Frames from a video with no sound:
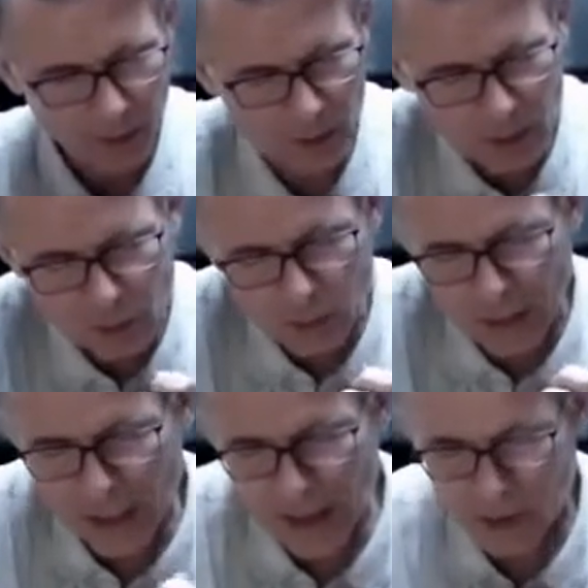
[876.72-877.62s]
the
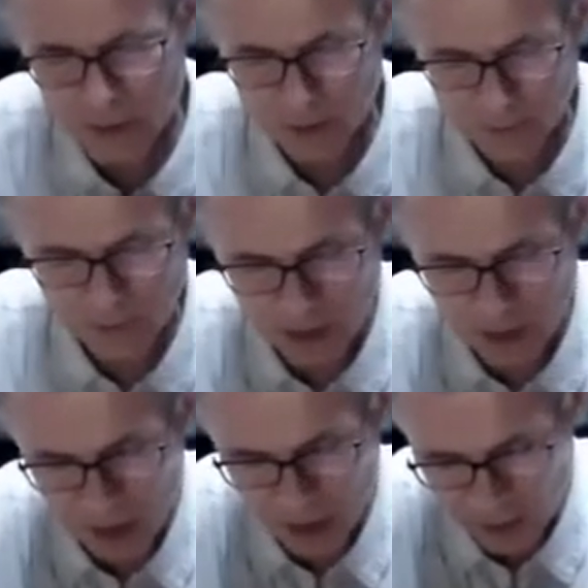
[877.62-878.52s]
creation of the
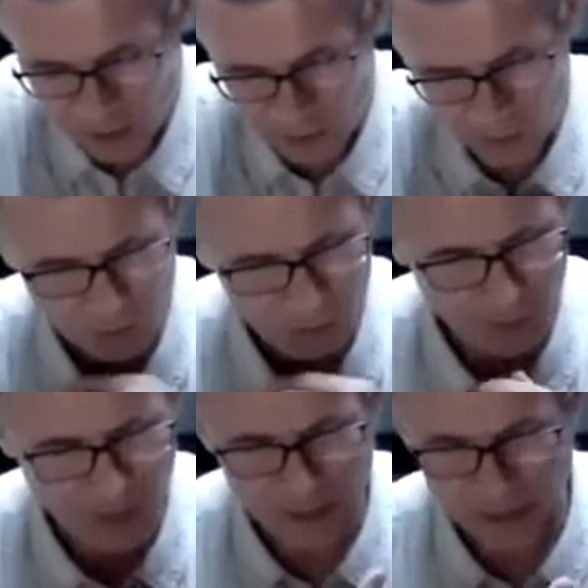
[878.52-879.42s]
heart
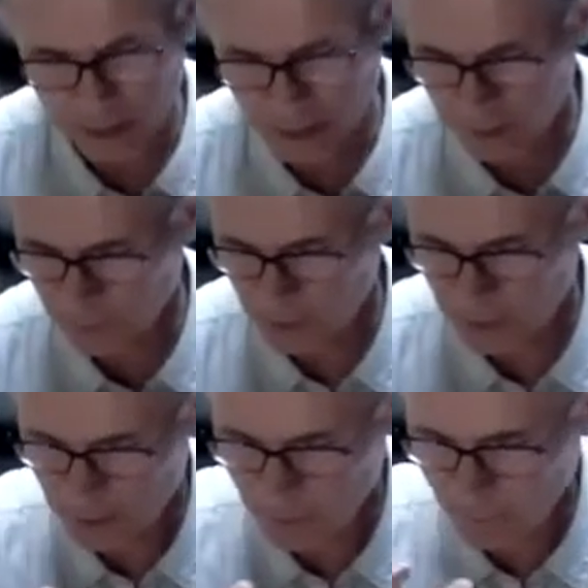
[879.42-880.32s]
already
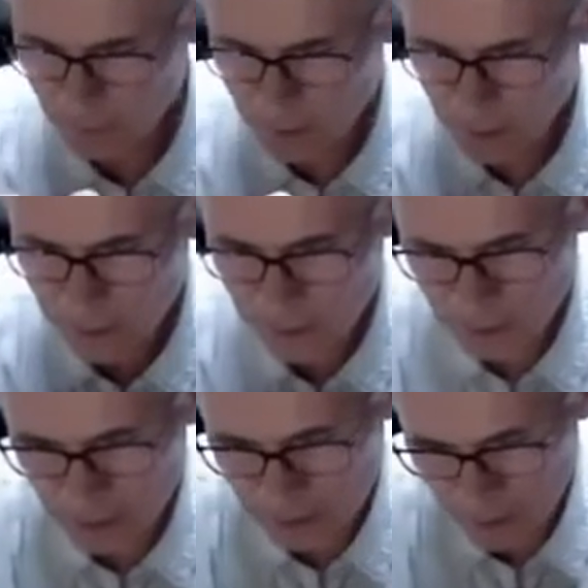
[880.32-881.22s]

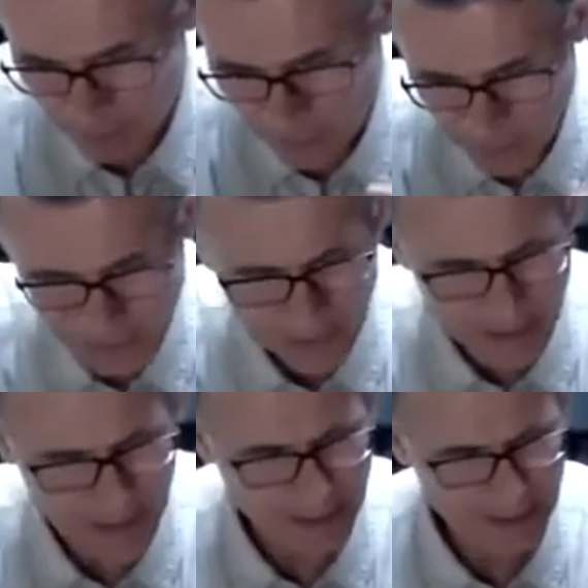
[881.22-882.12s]

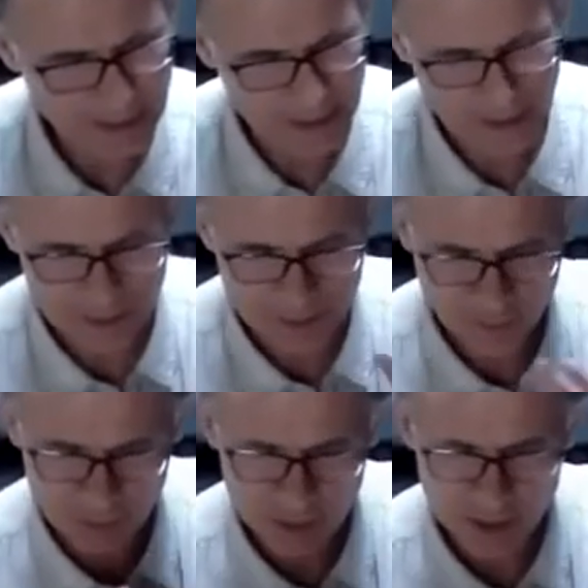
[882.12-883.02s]
implies this
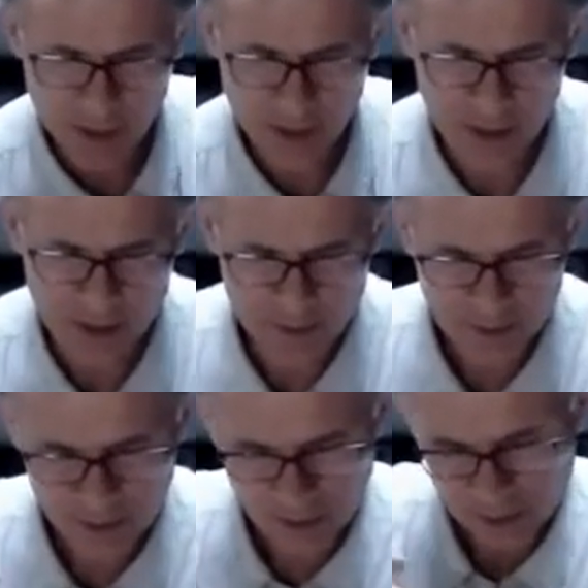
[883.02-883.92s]
figure 8.
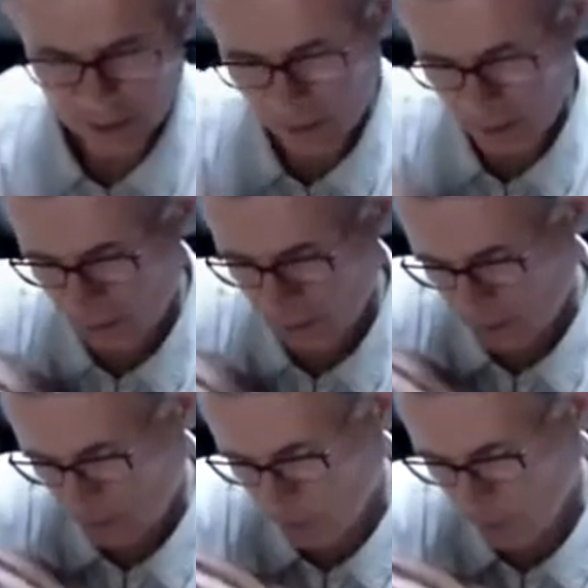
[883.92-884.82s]

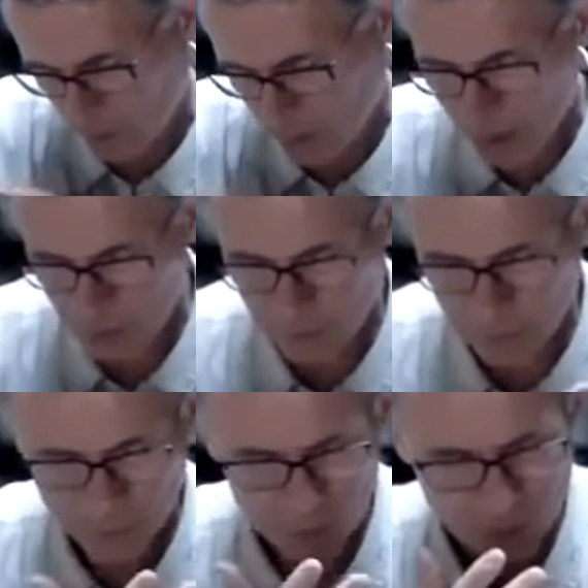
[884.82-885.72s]
So now
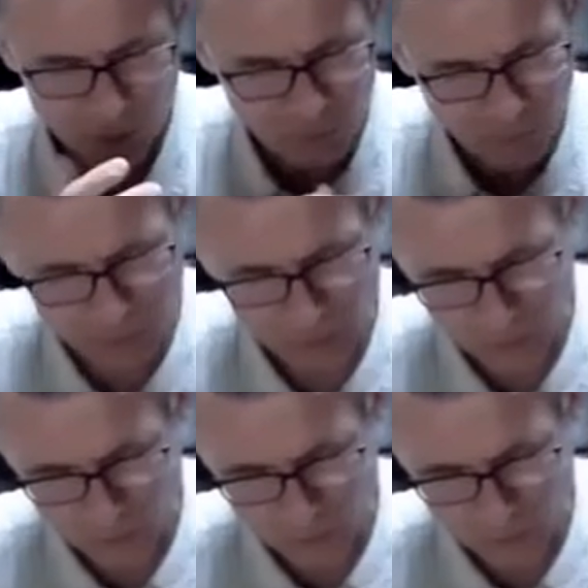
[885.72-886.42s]
if you